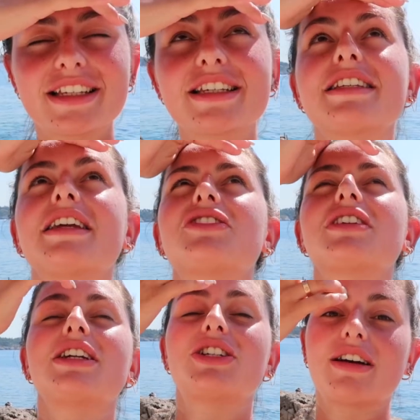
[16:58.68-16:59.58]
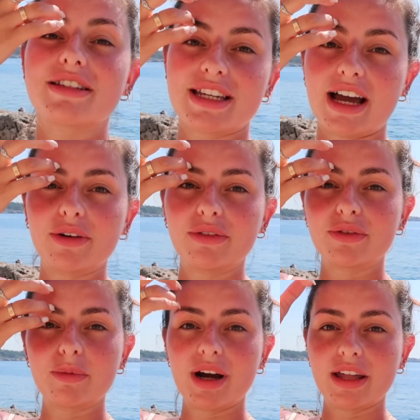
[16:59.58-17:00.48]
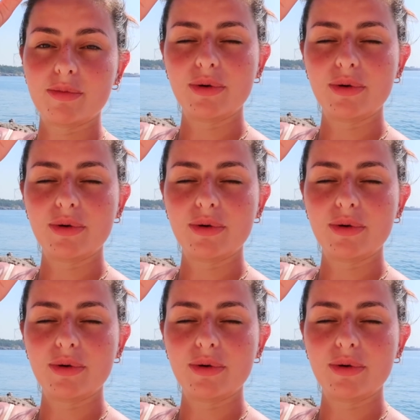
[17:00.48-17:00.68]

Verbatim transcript: This is literally just down from where the